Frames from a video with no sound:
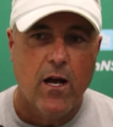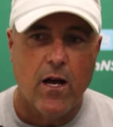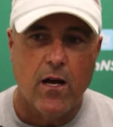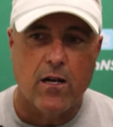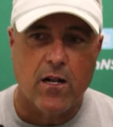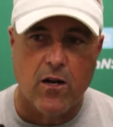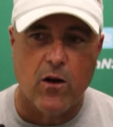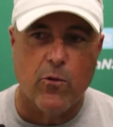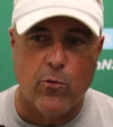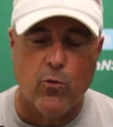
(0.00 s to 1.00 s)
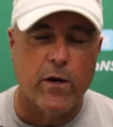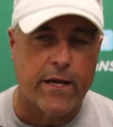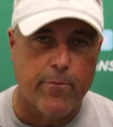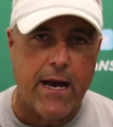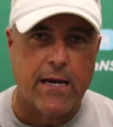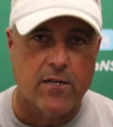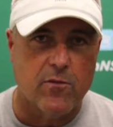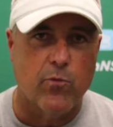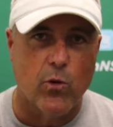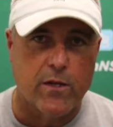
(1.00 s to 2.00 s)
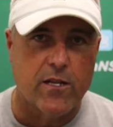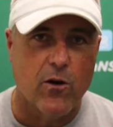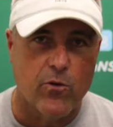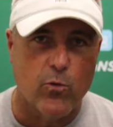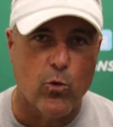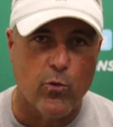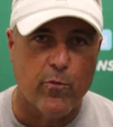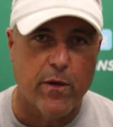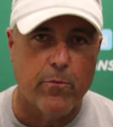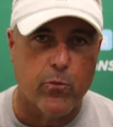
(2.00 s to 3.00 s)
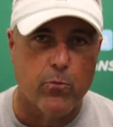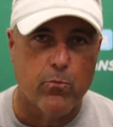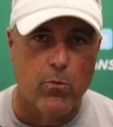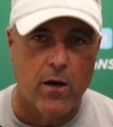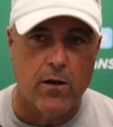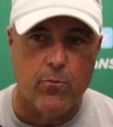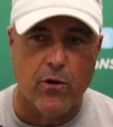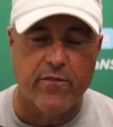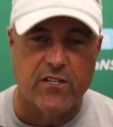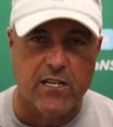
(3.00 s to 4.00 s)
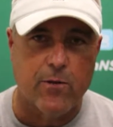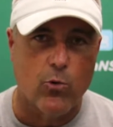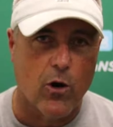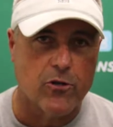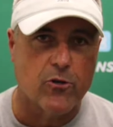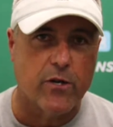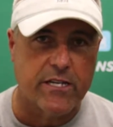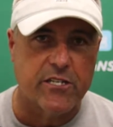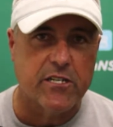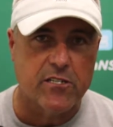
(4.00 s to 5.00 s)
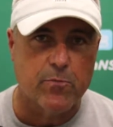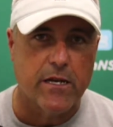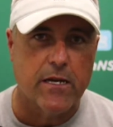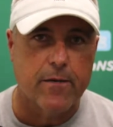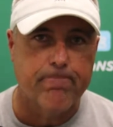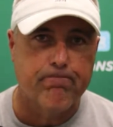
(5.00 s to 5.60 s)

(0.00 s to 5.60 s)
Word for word: Uh, clearly, we want to get back to the point though that where we've been uh, previously and where our tradition has been.